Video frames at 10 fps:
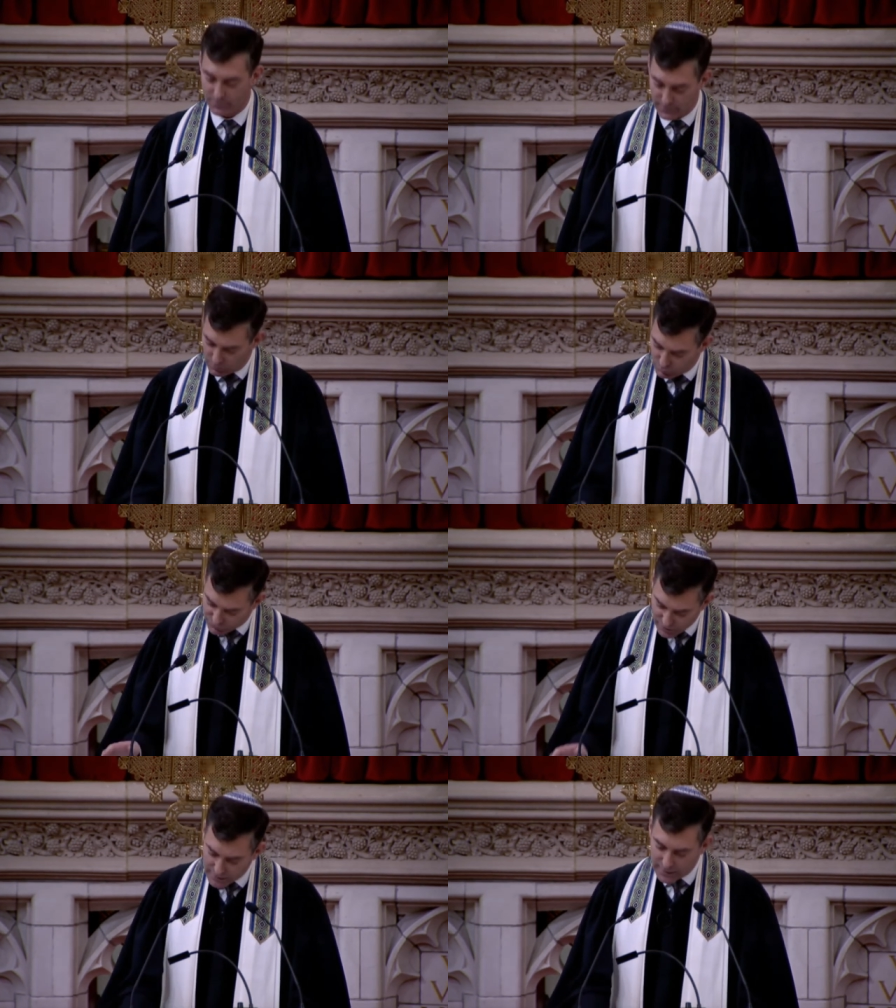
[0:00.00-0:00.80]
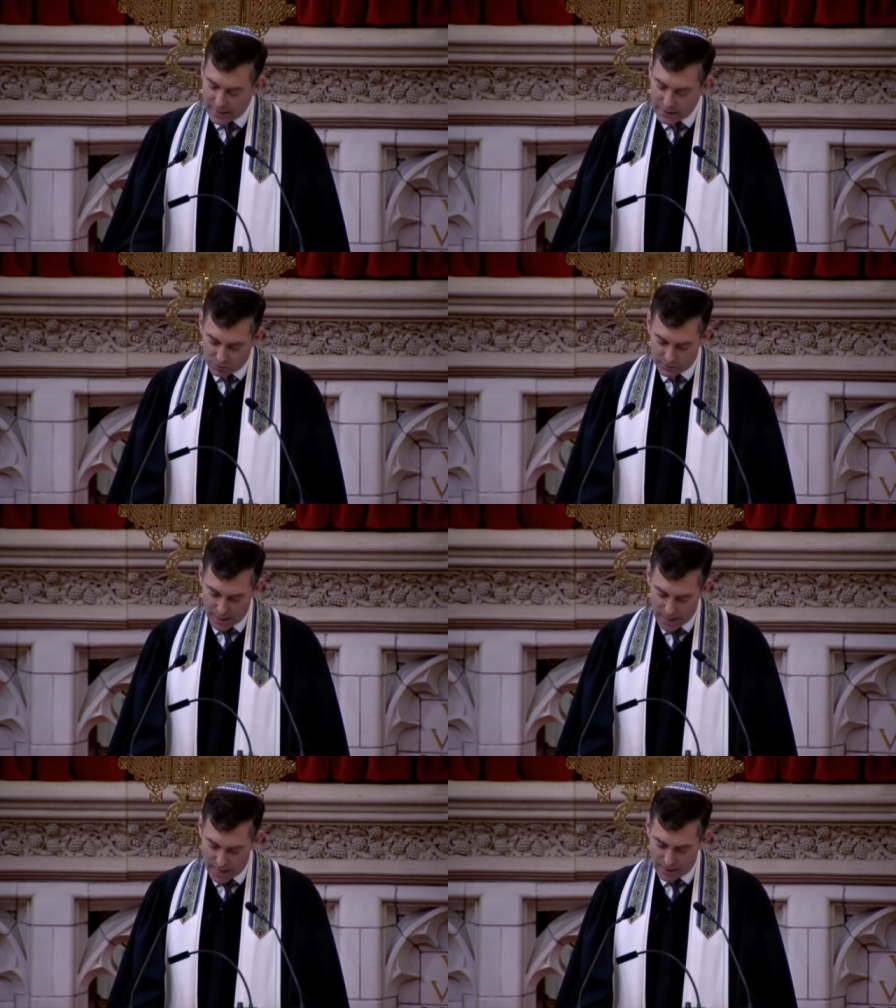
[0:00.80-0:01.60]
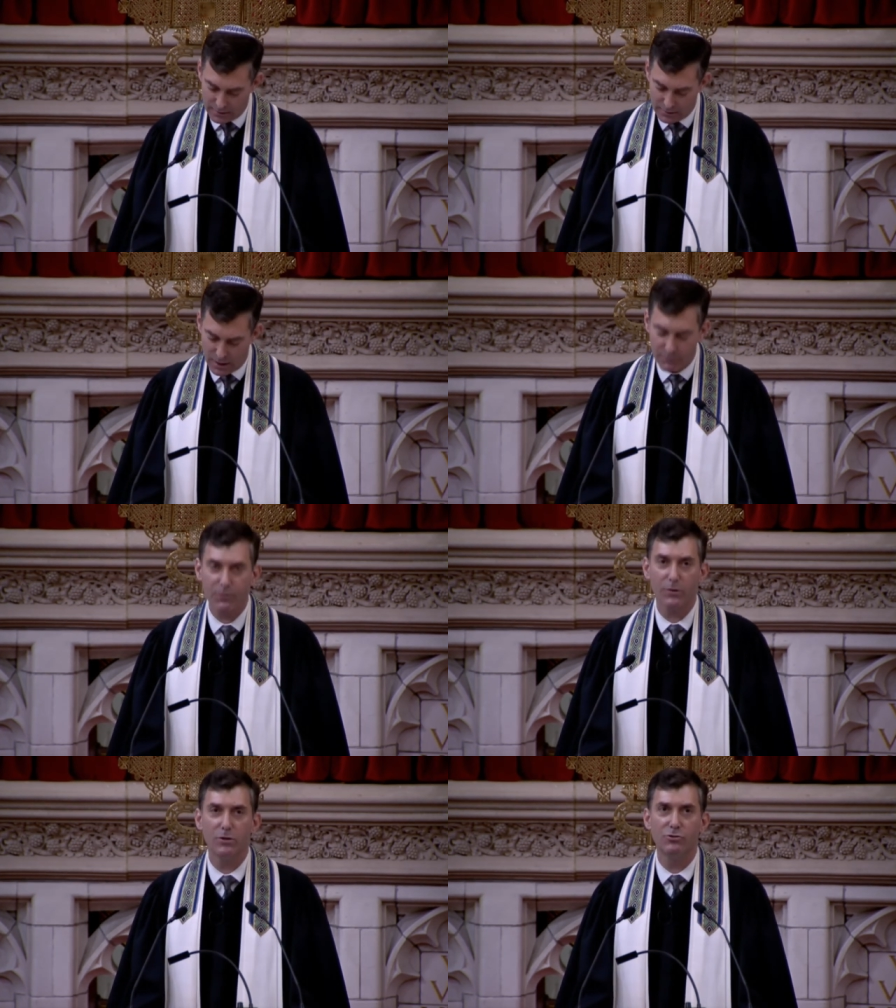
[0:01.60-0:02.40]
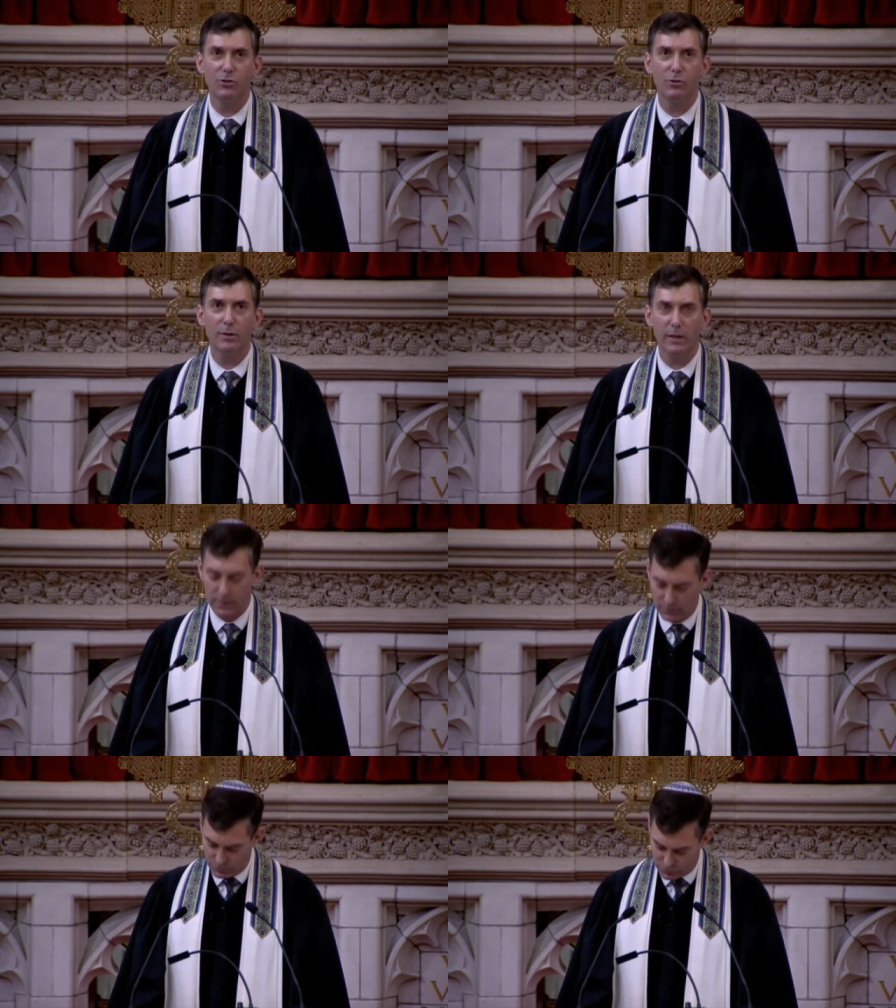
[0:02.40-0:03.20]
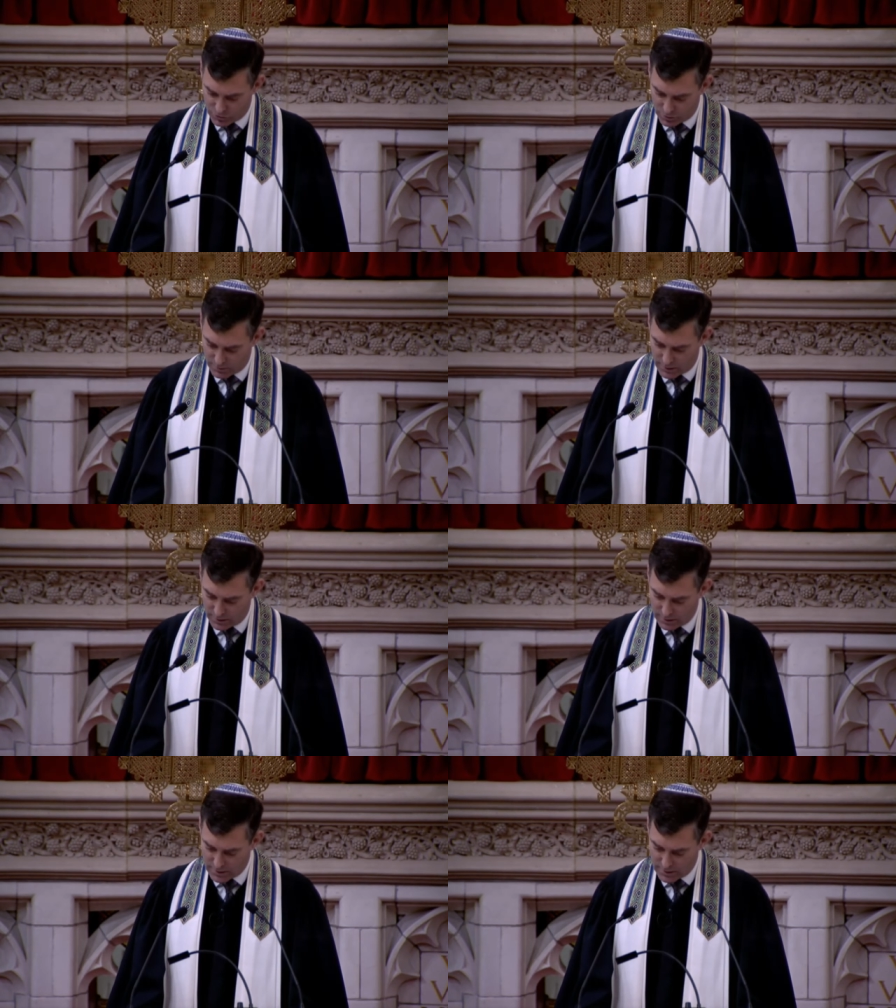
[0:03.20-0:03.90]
It was illegal to aid and comfort a Jew in Hitler's Germany.